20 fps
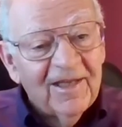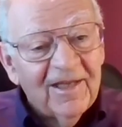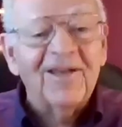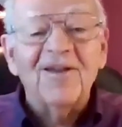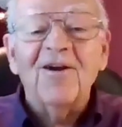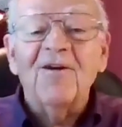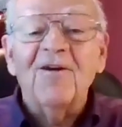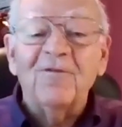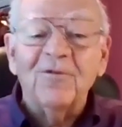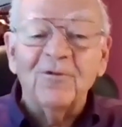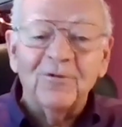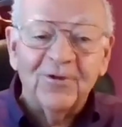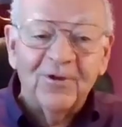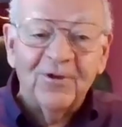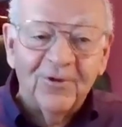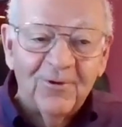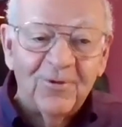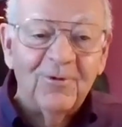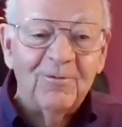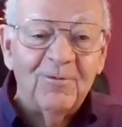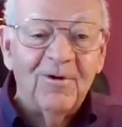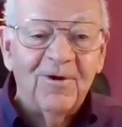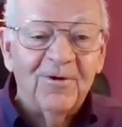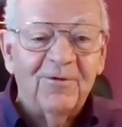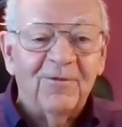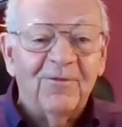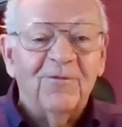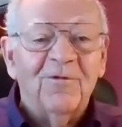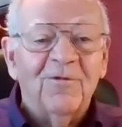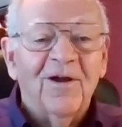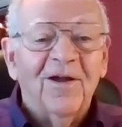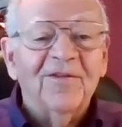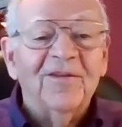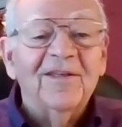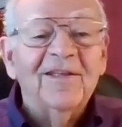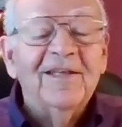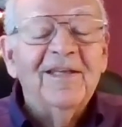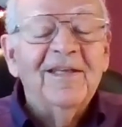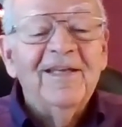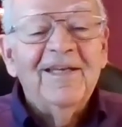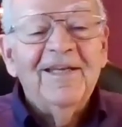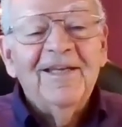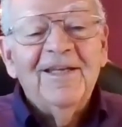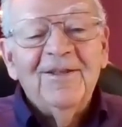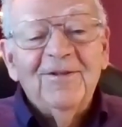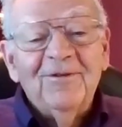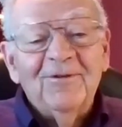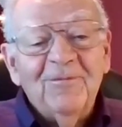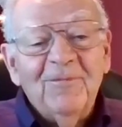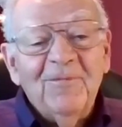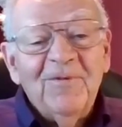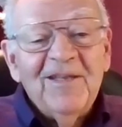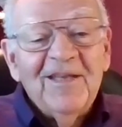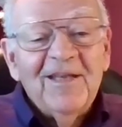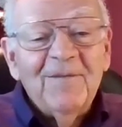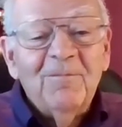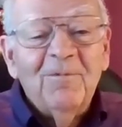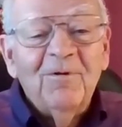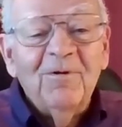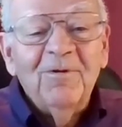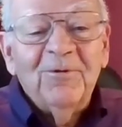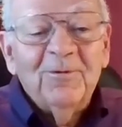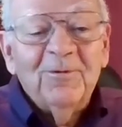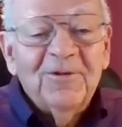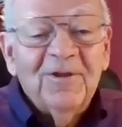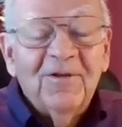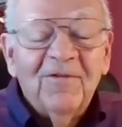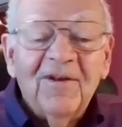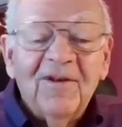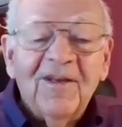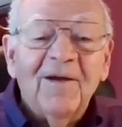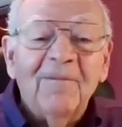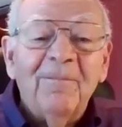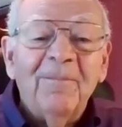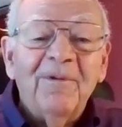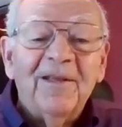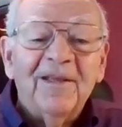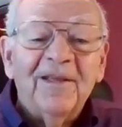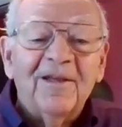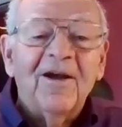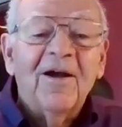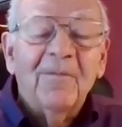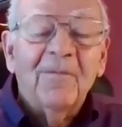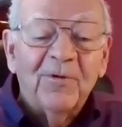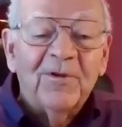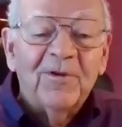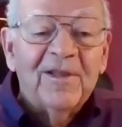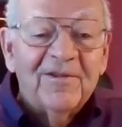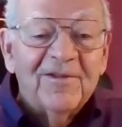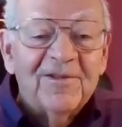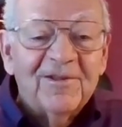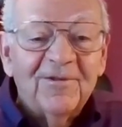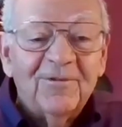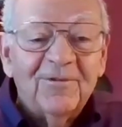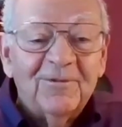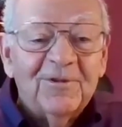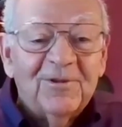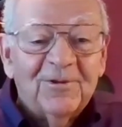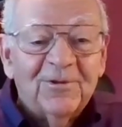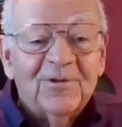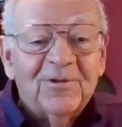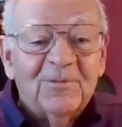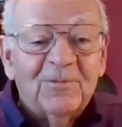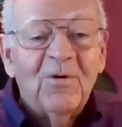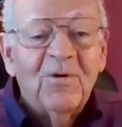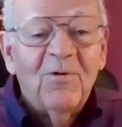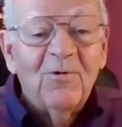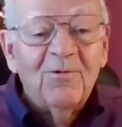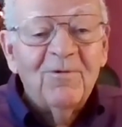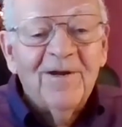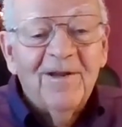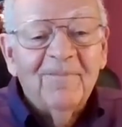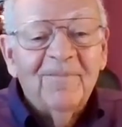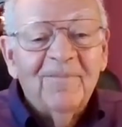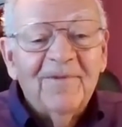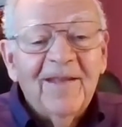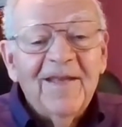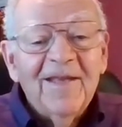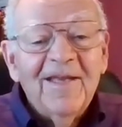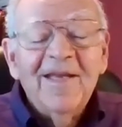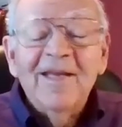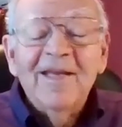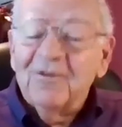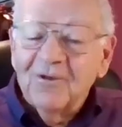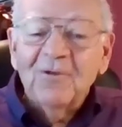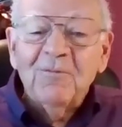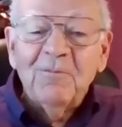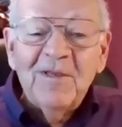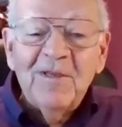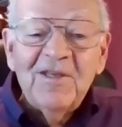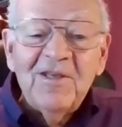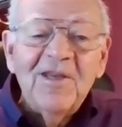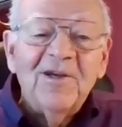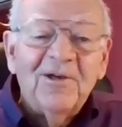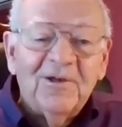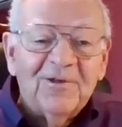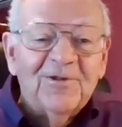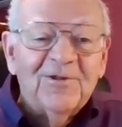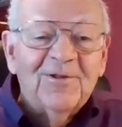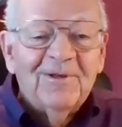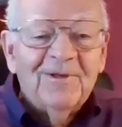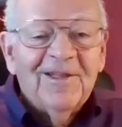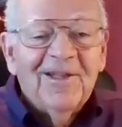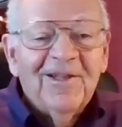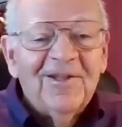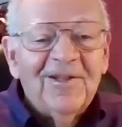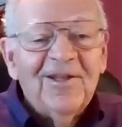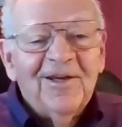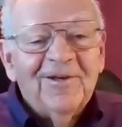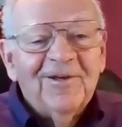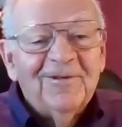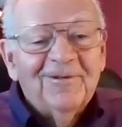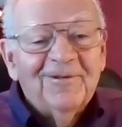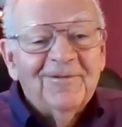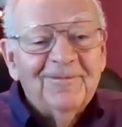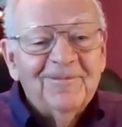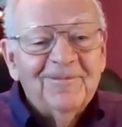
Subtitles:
I covered the whole waterfront to be able to develop a comprehensive research program. Took me years to get there.